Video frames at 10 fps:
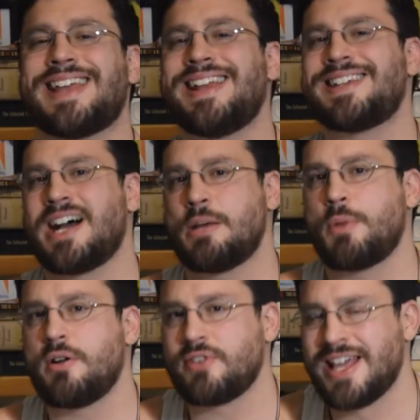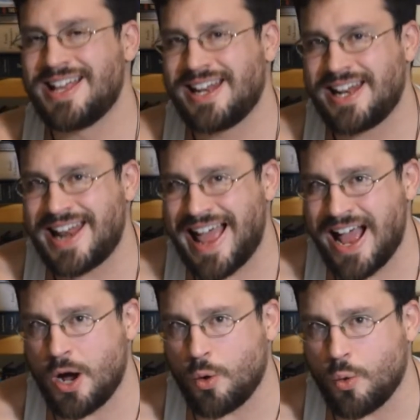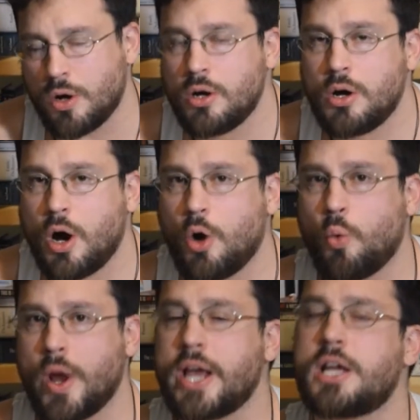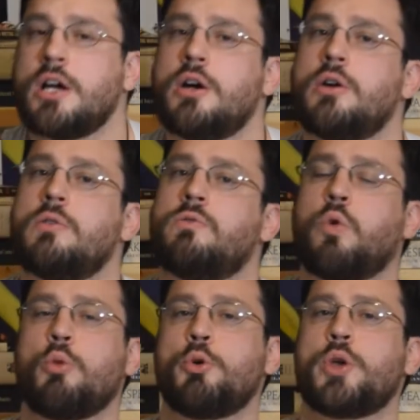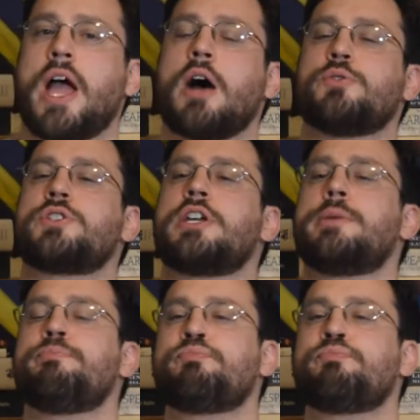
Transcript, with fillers: a time of now awake for Bukowski.